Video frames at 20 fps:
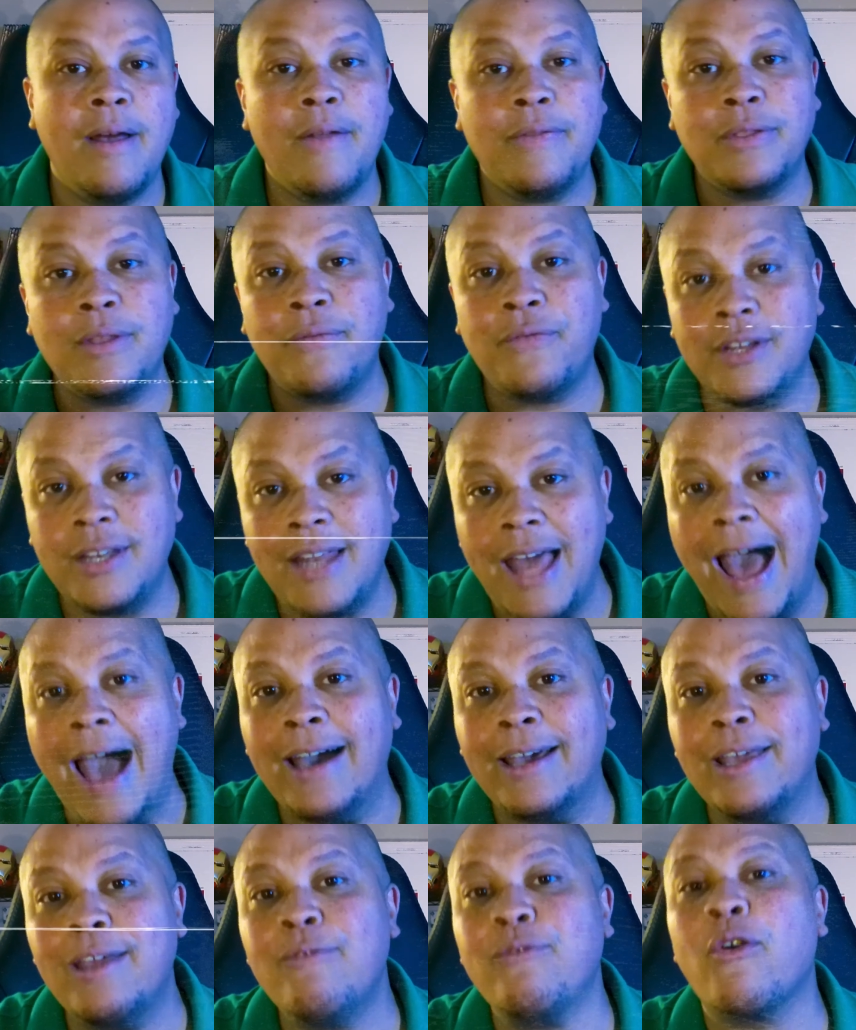the
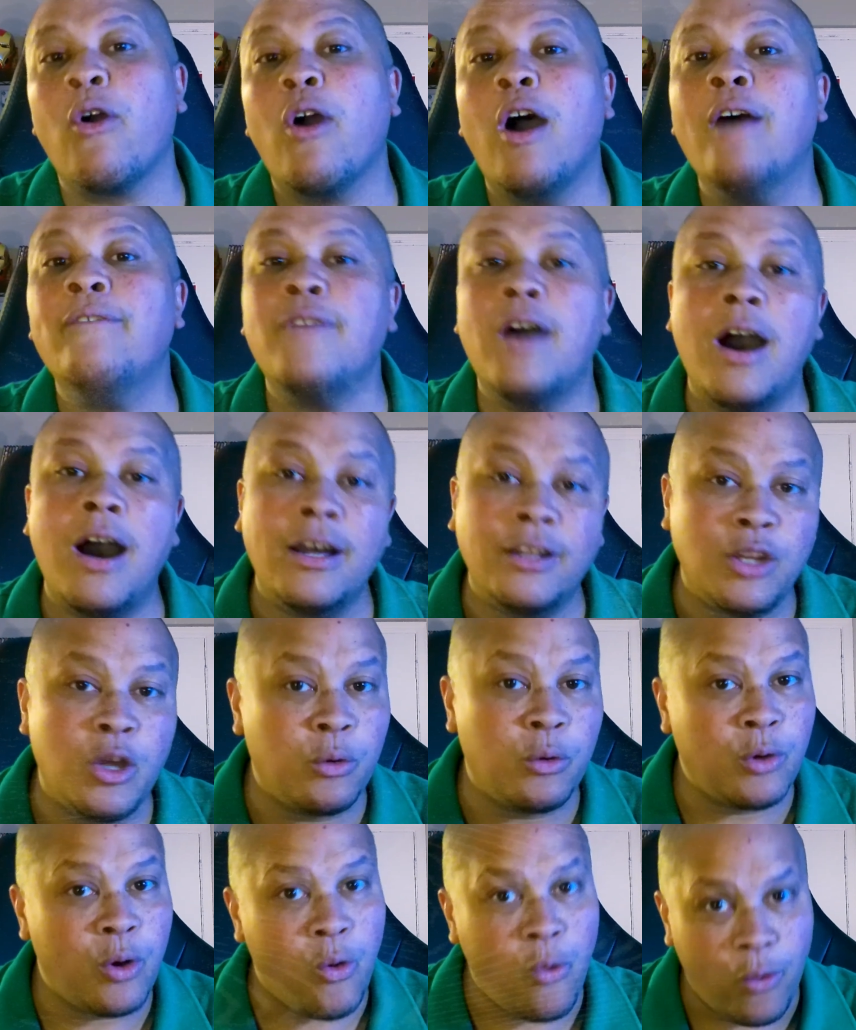finale for Of
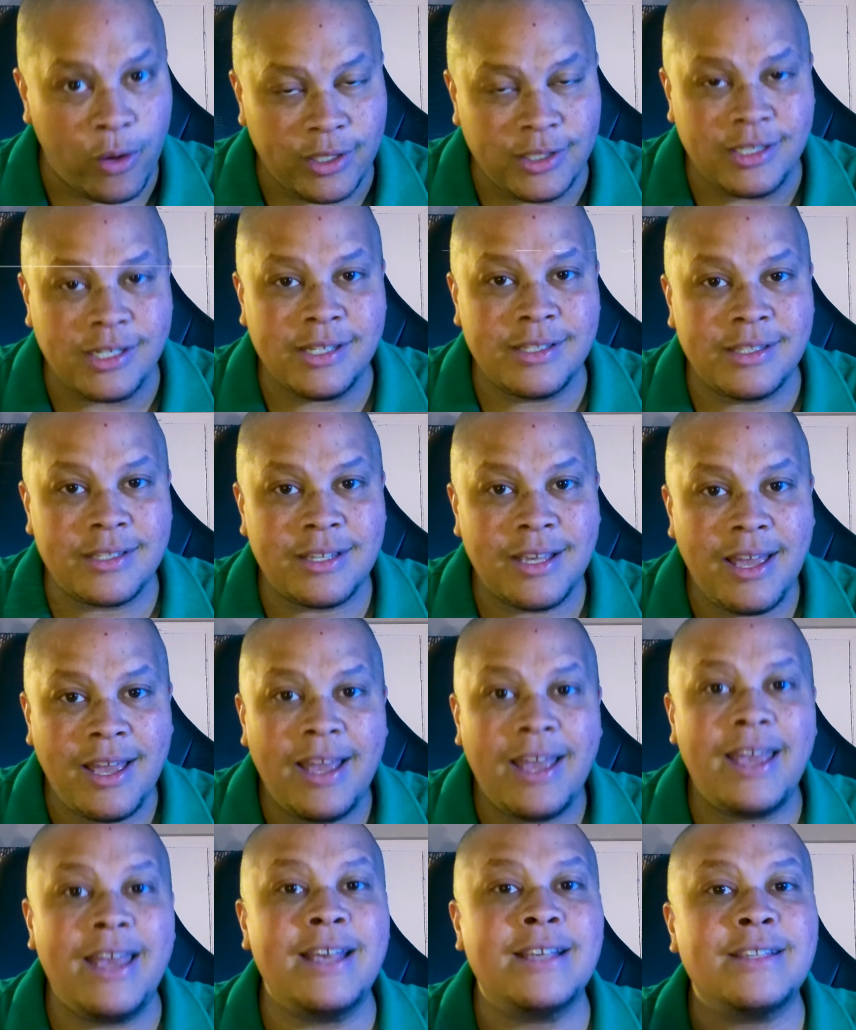Unknown Origins
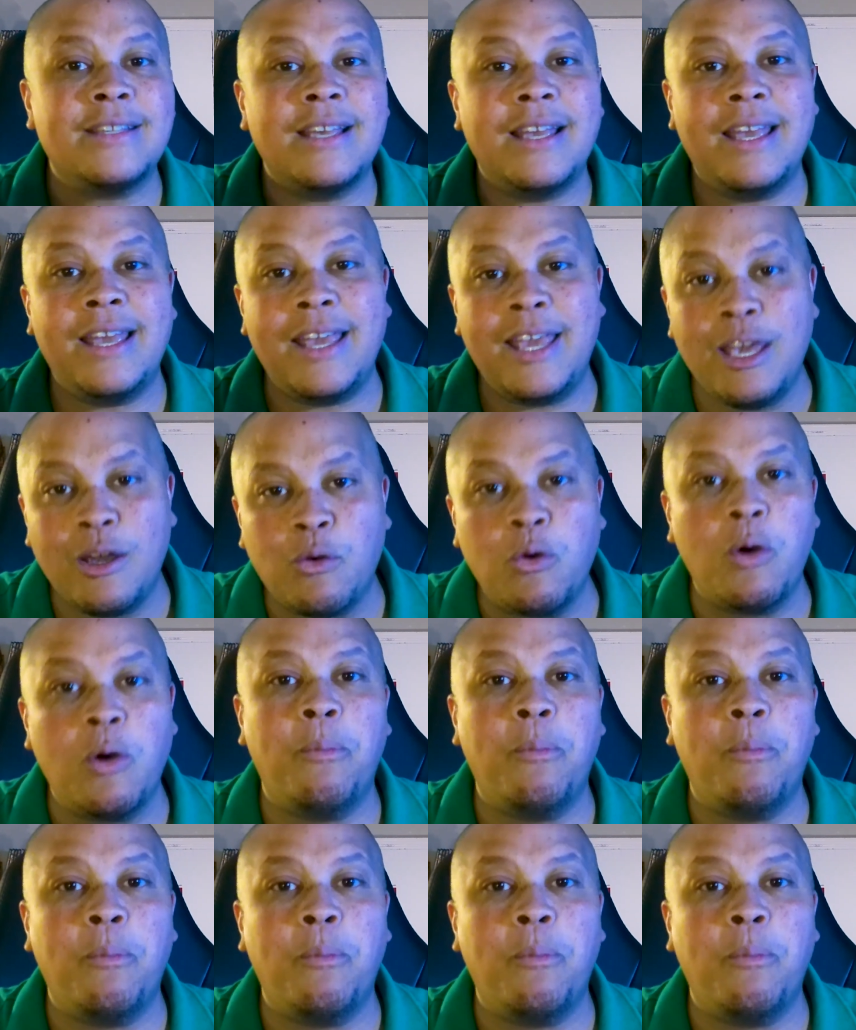is equal